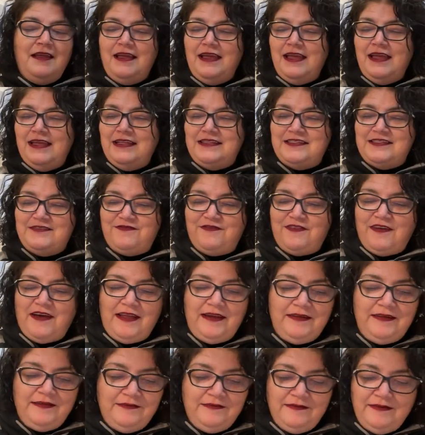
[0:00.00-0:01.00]
it's
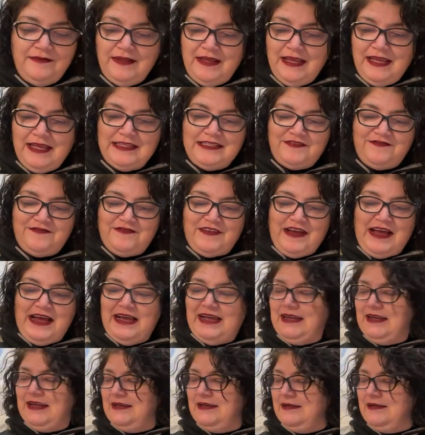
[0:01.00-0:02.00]
fun. It's
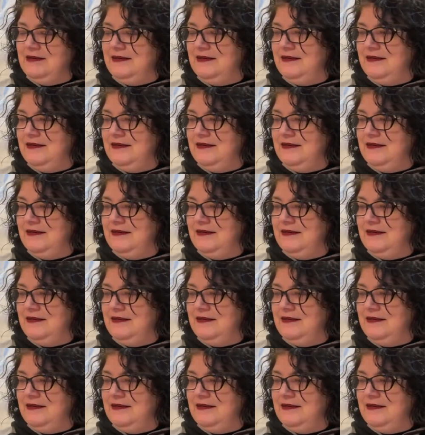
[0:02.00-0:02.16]
fine.